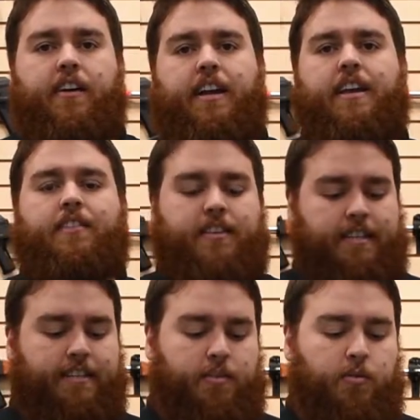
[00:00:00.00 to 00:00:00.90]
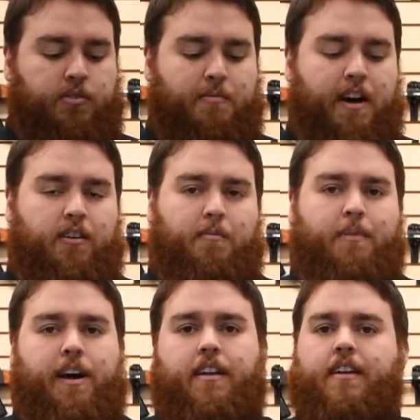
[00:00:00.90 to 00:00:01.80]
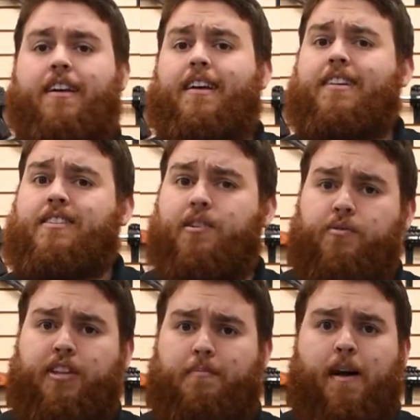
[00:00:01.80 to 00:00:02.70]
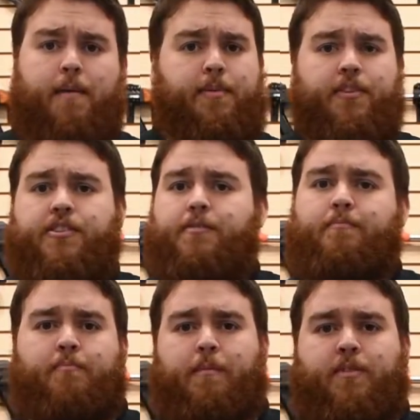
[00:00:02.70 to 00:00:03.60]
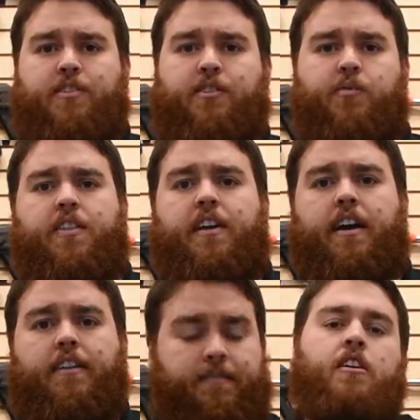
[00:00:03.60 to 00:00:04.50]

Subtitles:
Again, this is an older model, but still really popular, so people still run that.